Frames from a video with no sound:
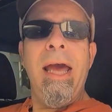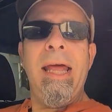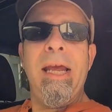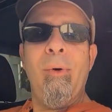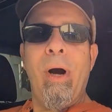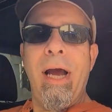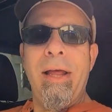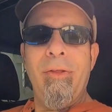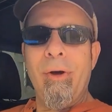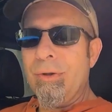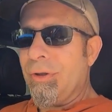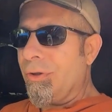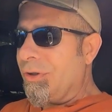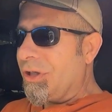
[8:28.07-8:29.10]
Anyway,
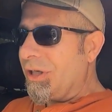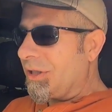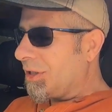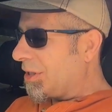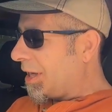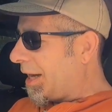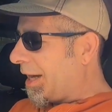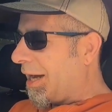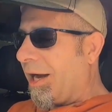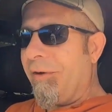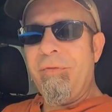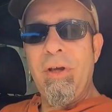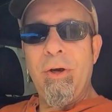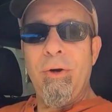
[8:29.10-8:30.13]
those are just uh,
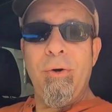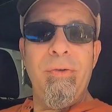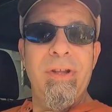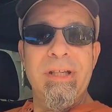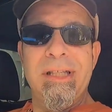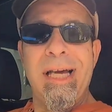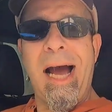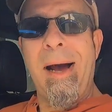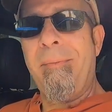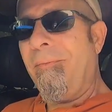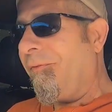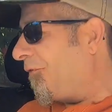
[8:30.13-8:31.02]
a few, the top